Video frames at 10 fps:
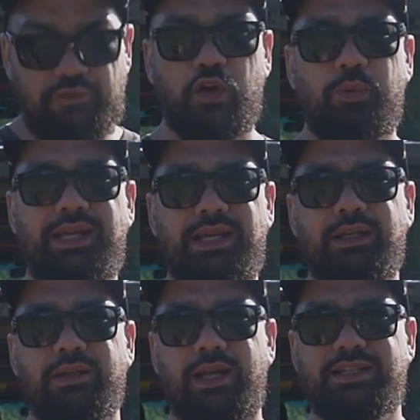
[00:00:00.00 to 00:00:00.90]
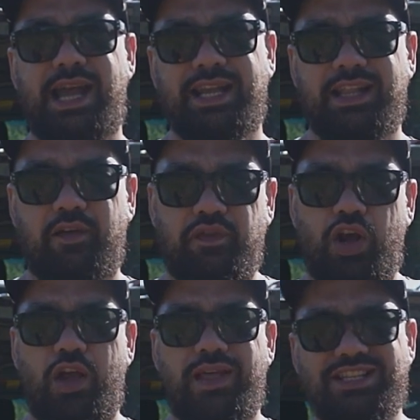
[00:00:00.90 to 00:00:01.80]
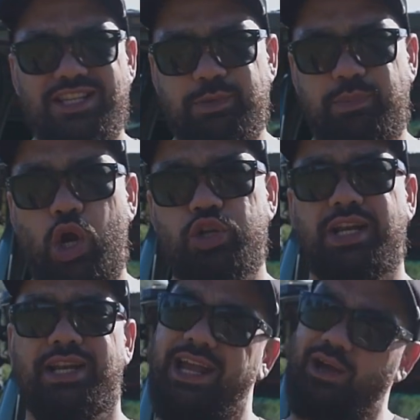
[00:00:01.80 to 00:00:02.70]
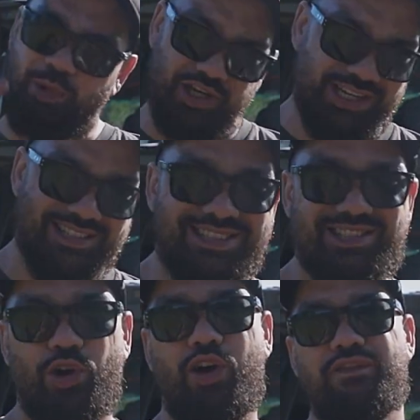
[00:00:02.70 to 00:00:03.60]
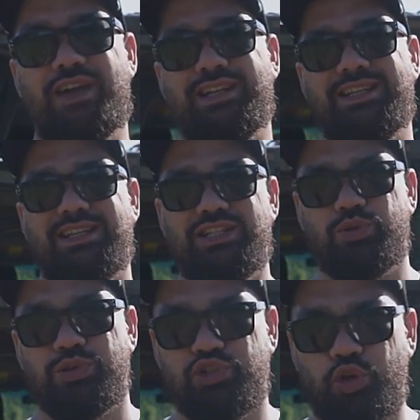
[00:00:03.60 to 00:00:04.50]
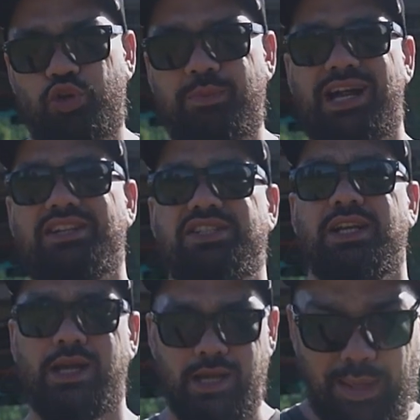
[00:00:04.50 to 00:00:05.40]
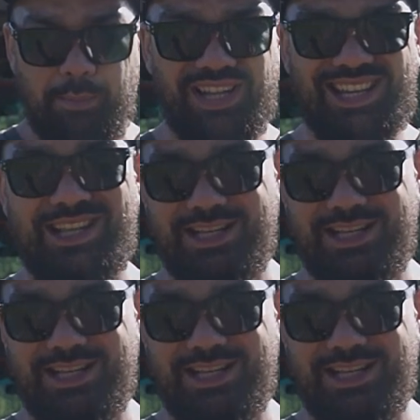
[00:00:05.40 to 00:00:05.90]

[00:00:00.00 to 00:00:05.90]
filming and taking that photo, that's exposure. Now, I'm not gonna dive that into it too much, but yeah,